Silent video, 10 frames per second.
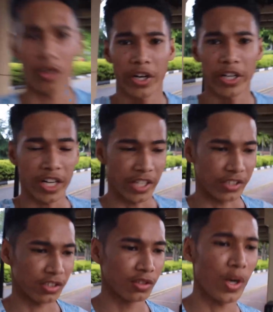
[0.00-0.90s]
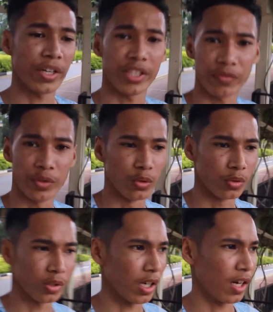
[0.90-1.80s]
alright guys, look at this view.
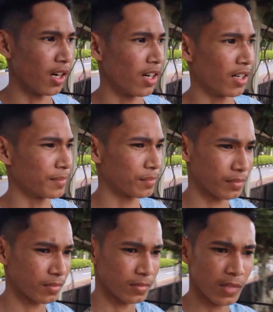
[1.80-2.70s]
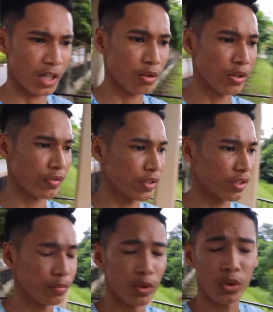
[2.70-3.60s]
I don't know if it's
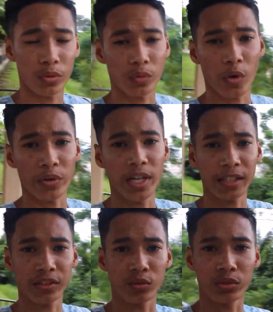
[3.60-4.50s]
beautiful for you guys to